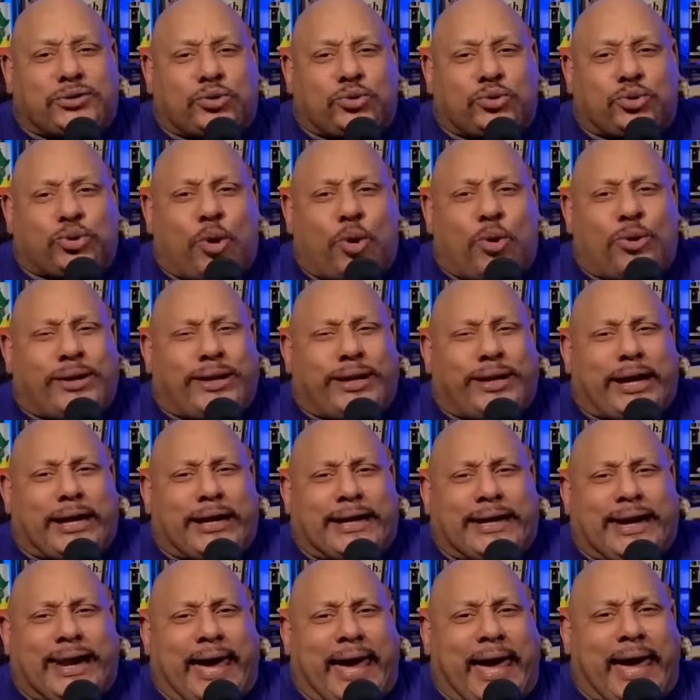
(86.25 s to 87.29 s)
who don't
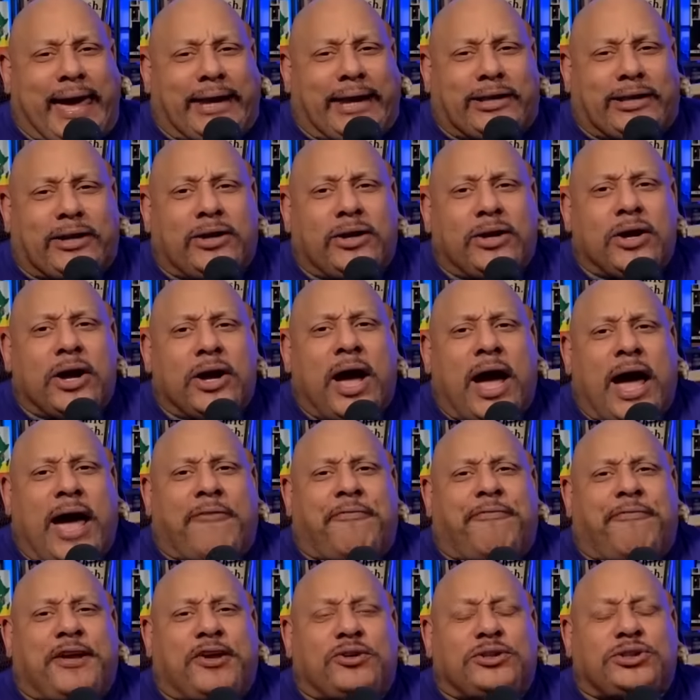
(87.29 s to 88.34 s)
get laid, I
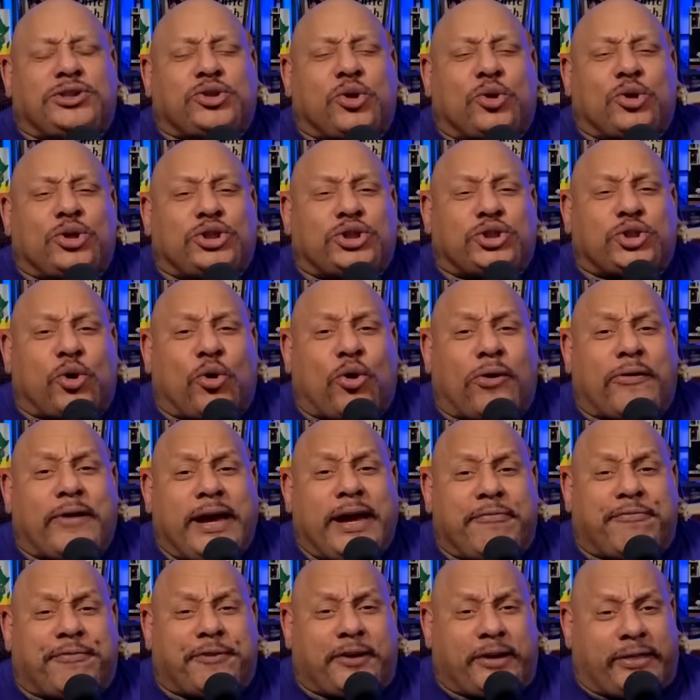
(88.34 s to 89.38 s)
feel so
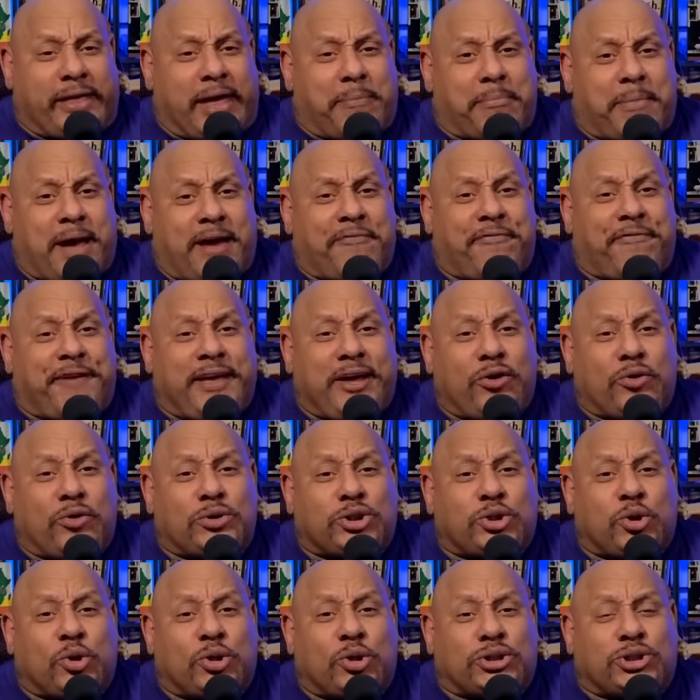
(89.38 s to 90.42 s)
sorry for them. I feel
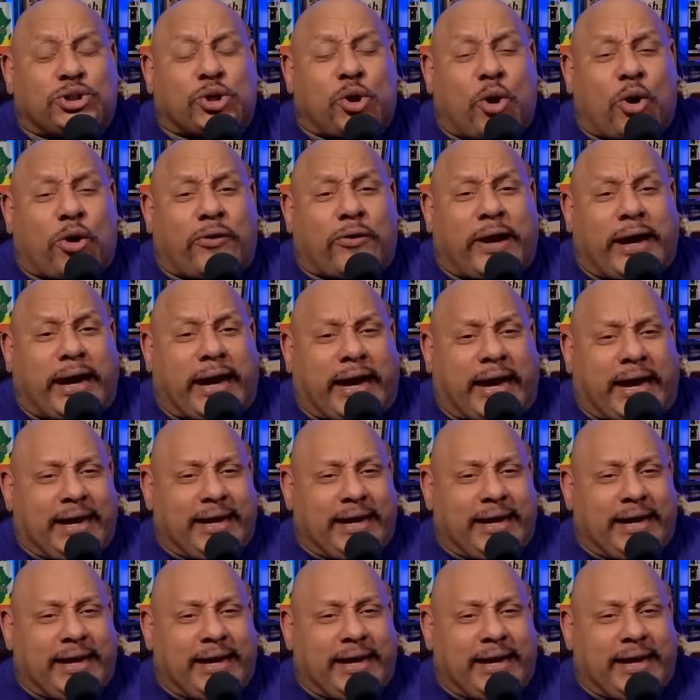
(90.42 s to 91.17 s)
so sorry.